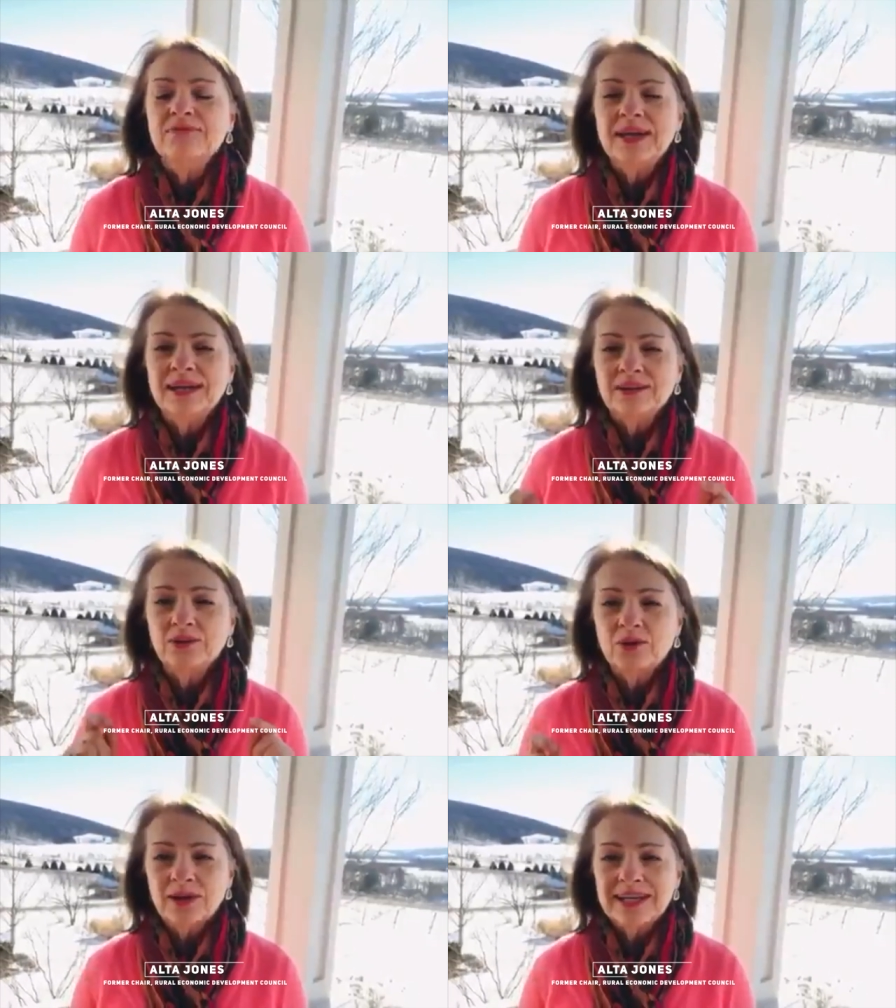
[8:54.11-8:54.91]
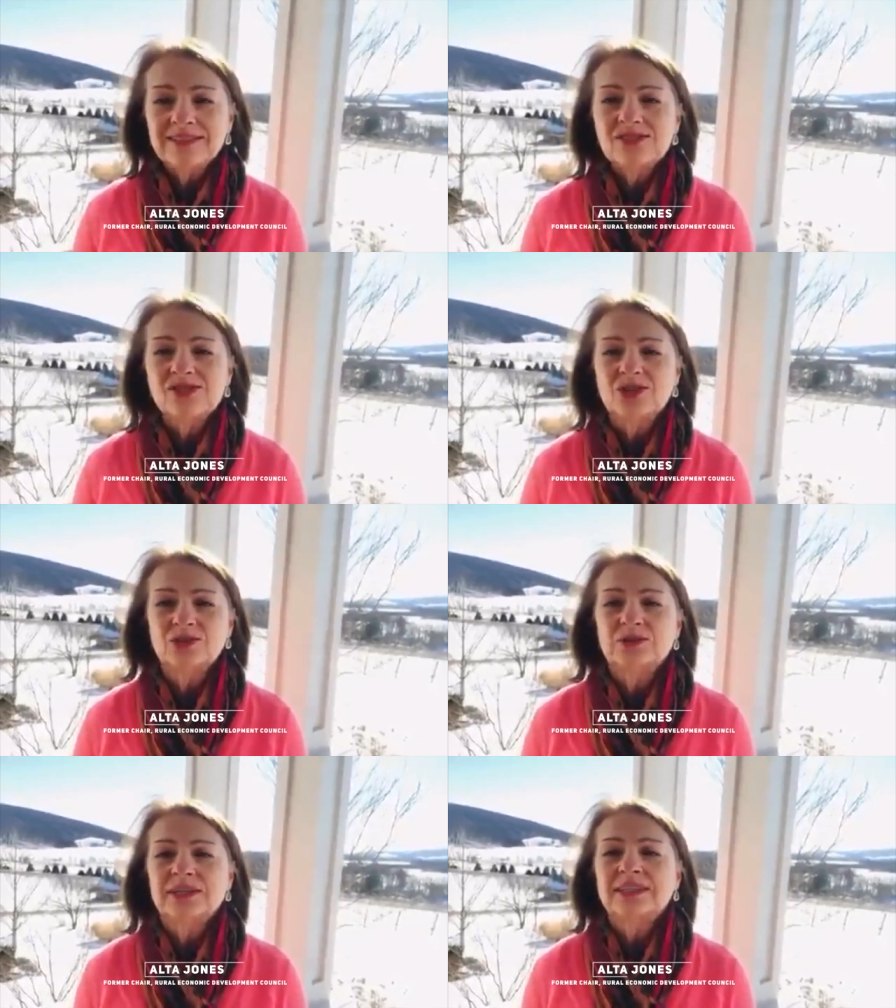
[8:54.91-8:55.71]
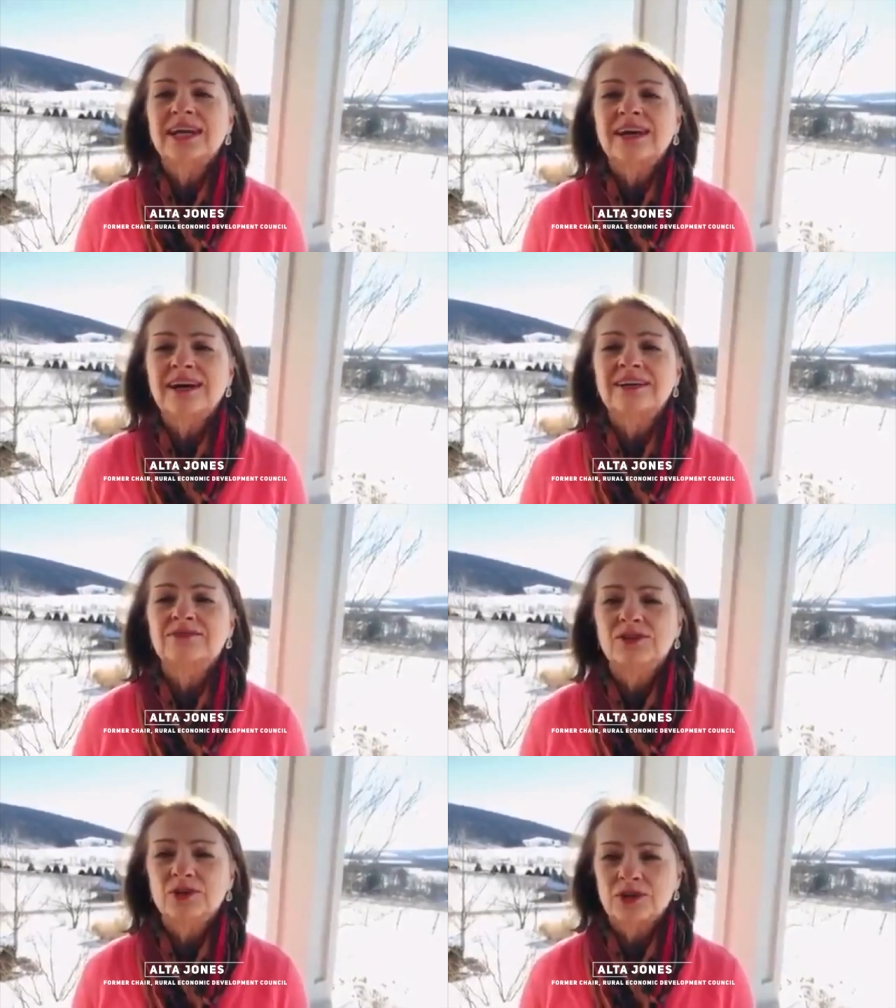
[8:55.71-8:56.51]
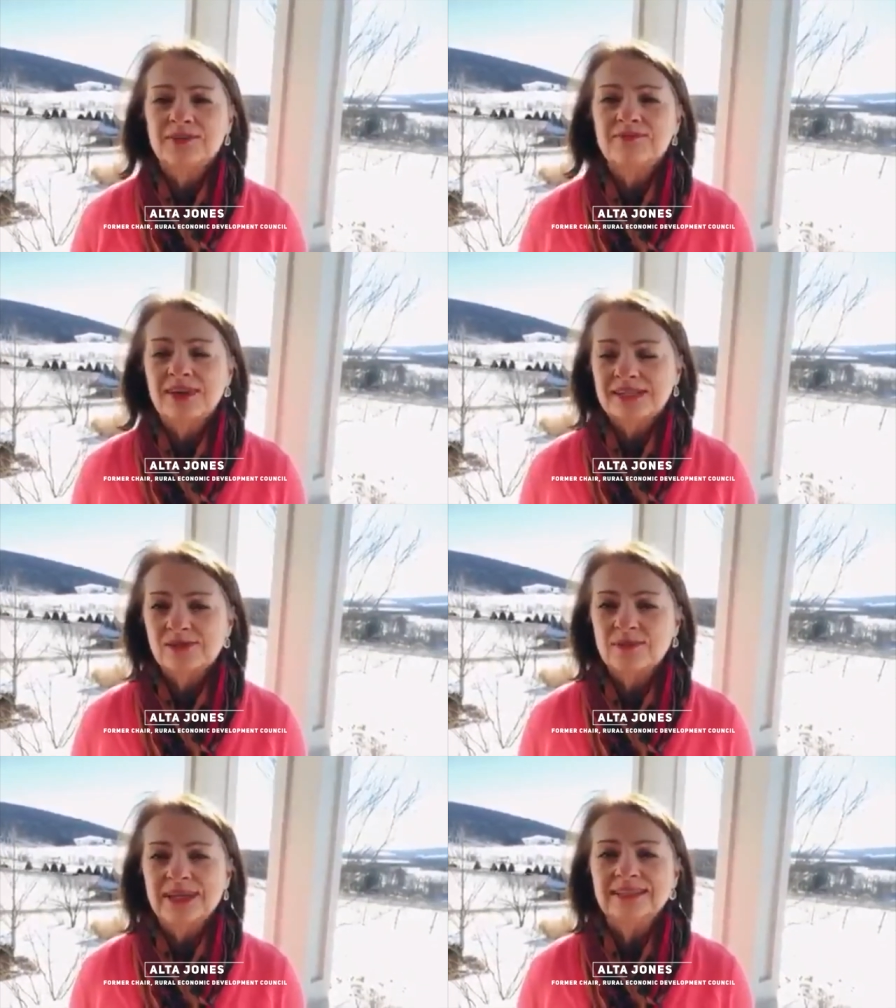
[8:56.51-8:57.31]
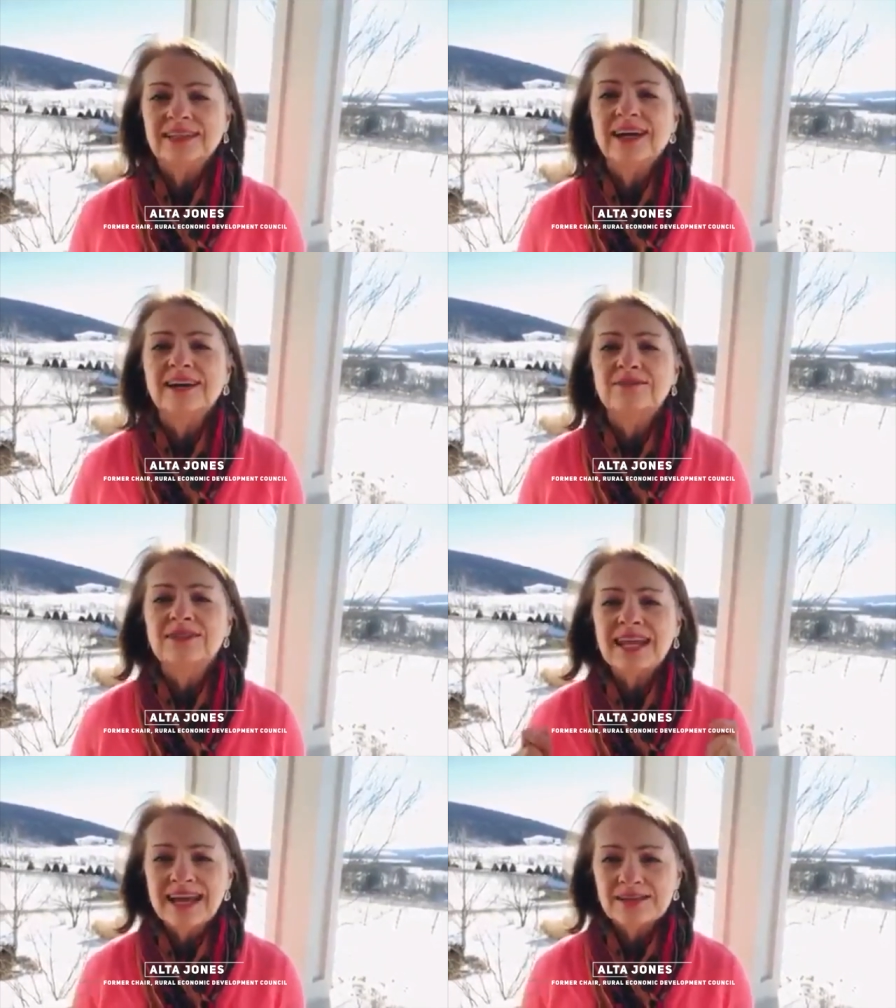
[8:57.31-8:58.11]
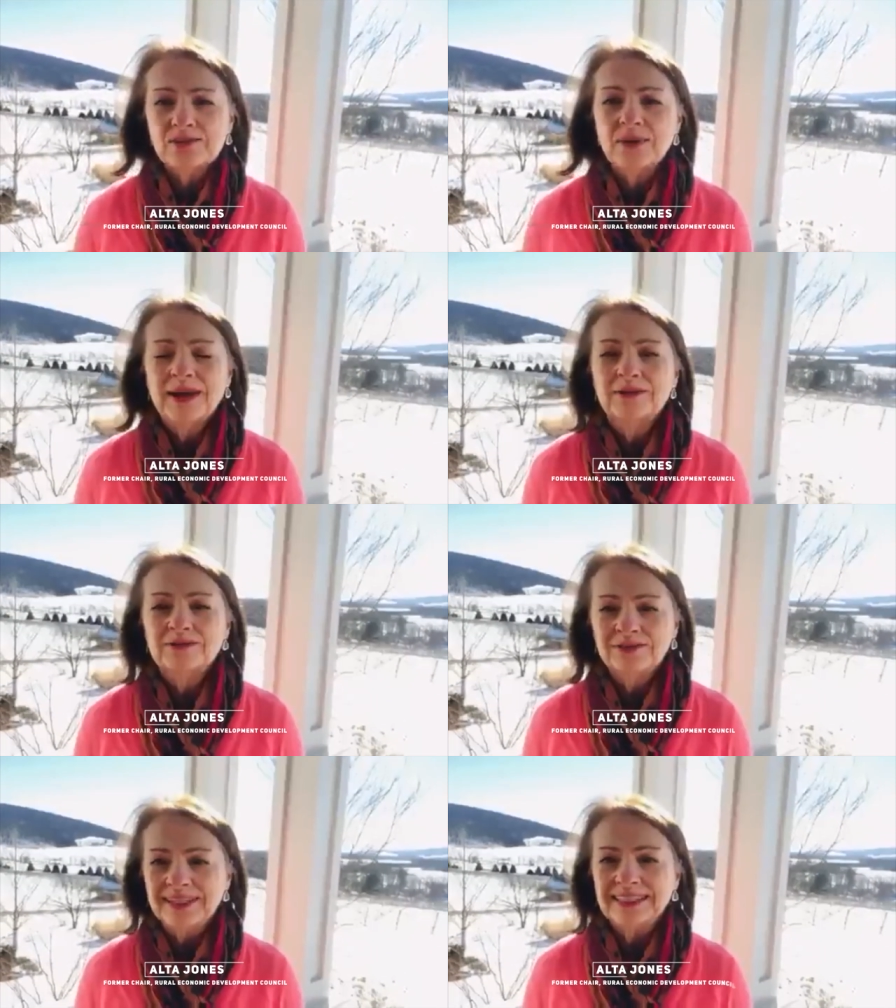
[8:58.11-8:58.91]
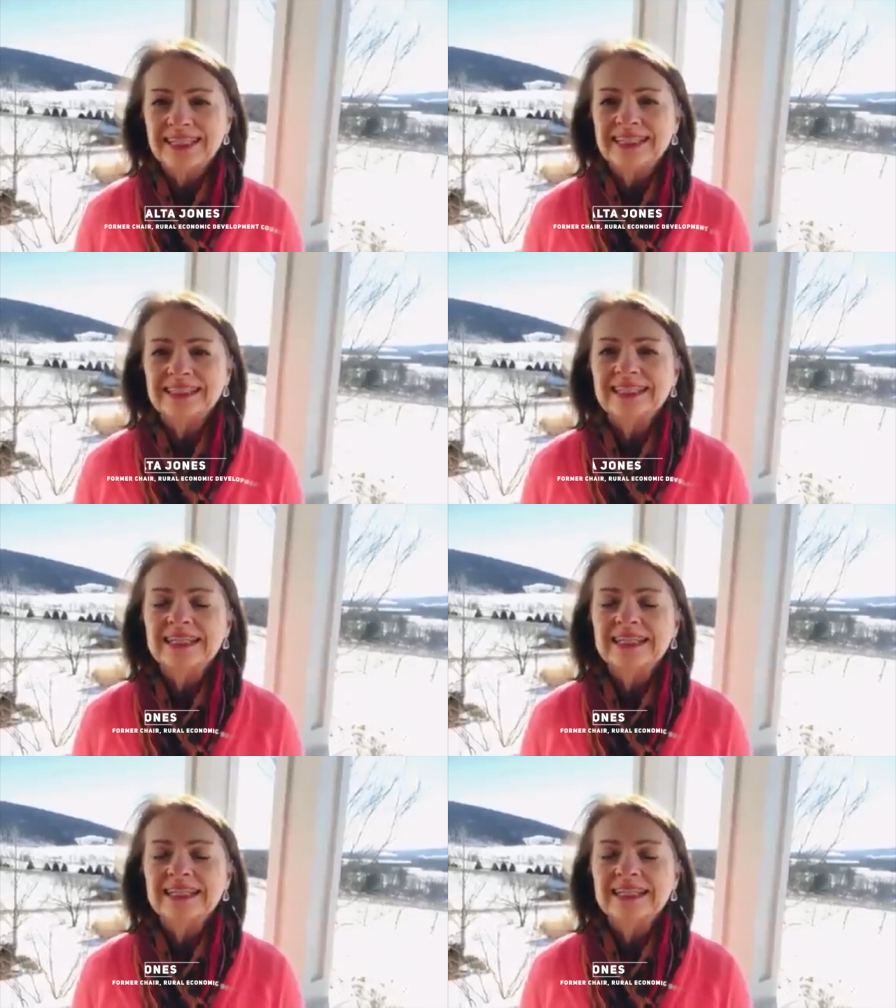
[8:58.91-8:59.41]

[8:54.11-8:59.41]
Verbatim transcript: been a great steward of your investment, of taxpayer funding,